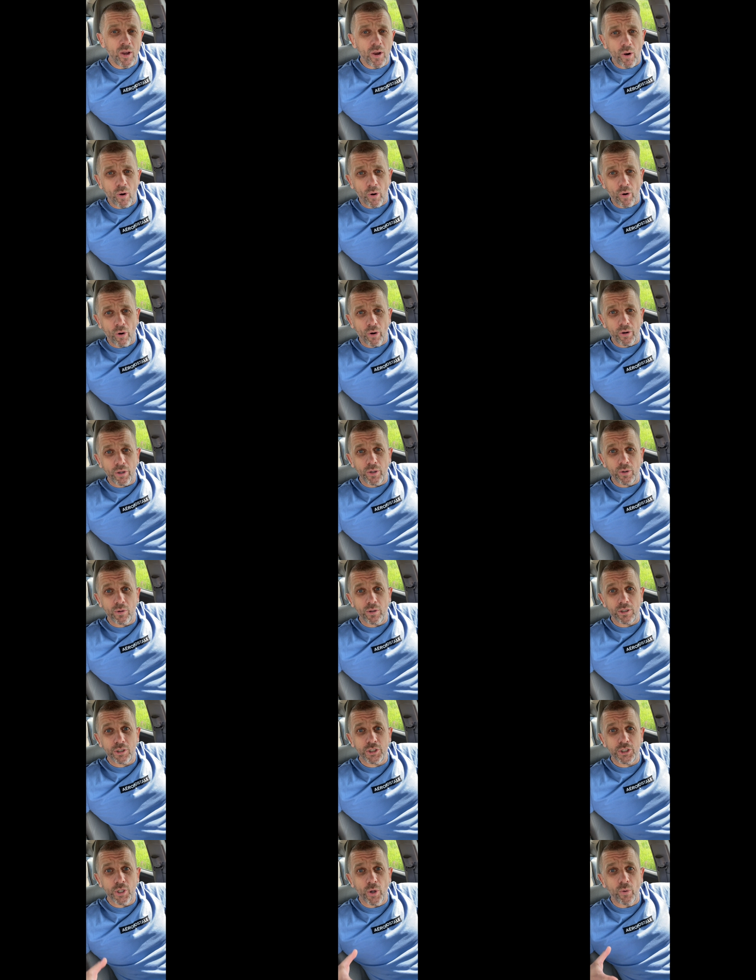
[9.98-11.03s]
or you can
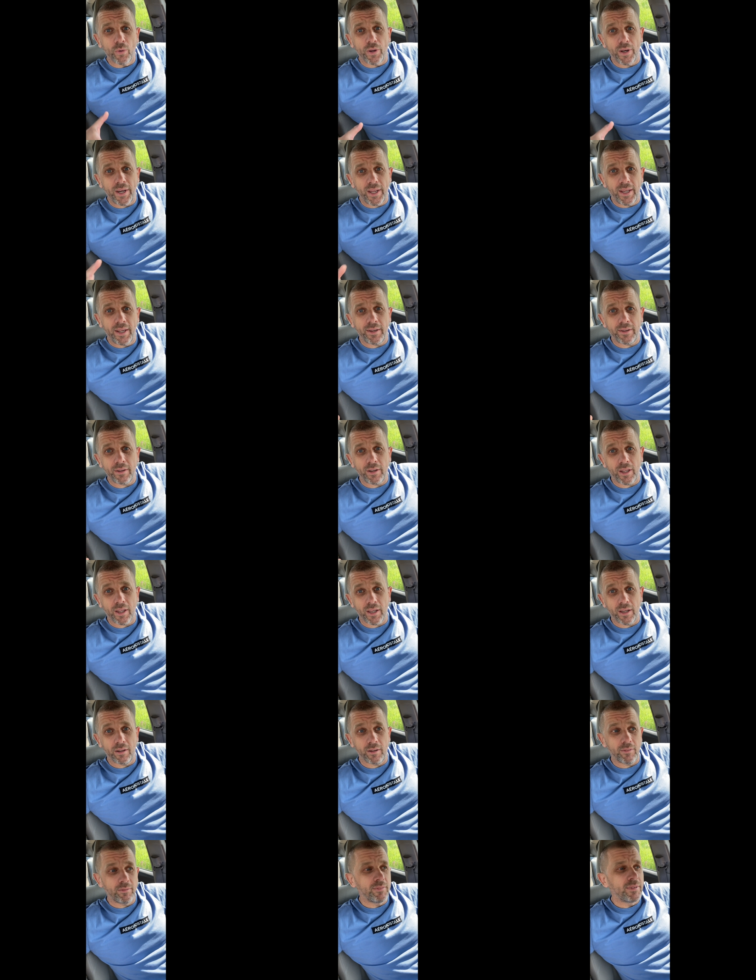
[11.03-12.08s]
soak it in like
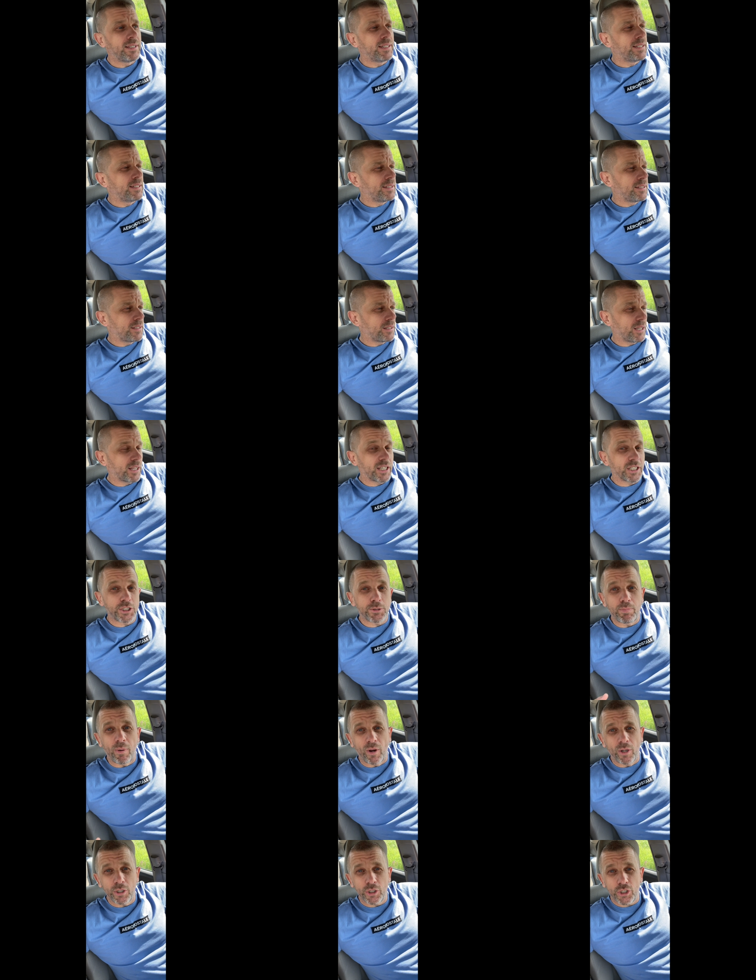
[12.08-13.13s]
a like a
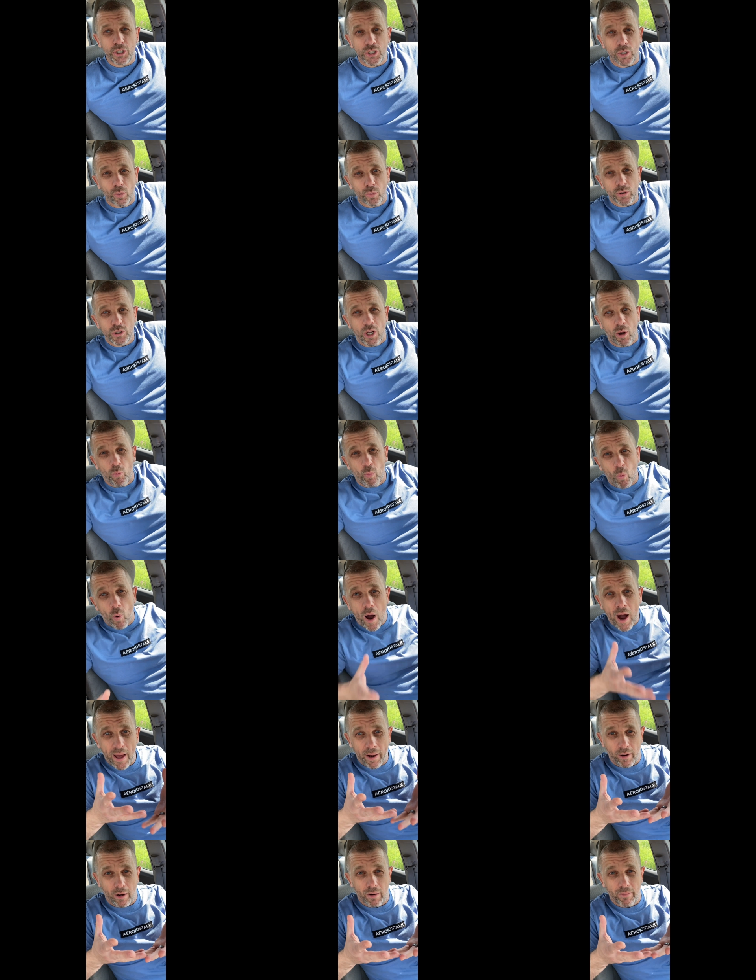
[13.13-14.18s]
sponge soaks up
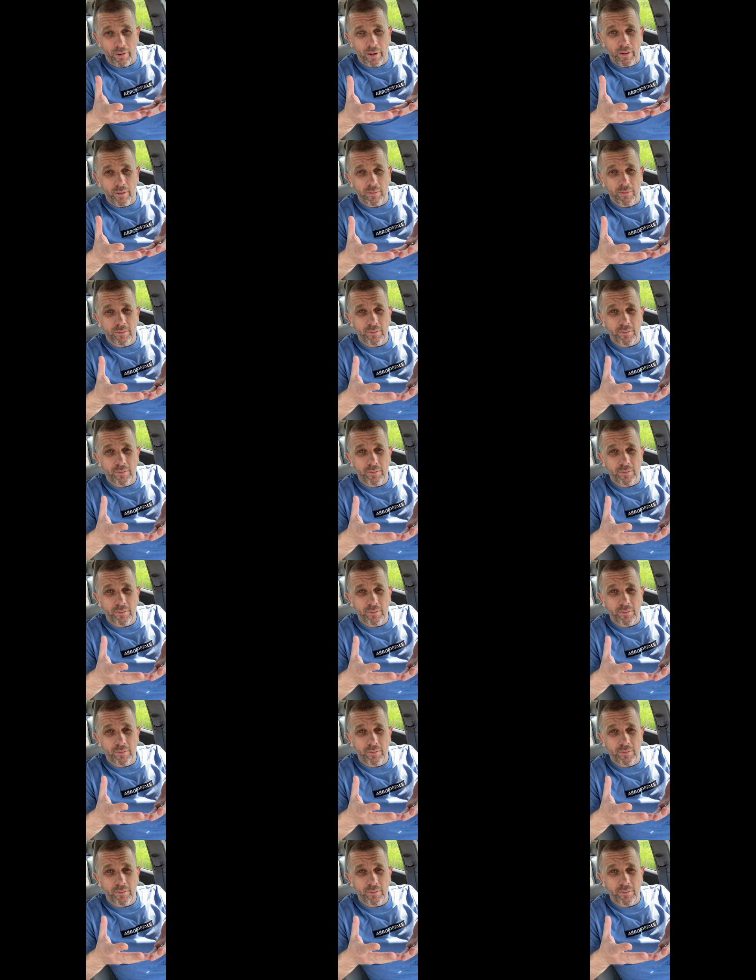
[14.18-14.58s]
water, right?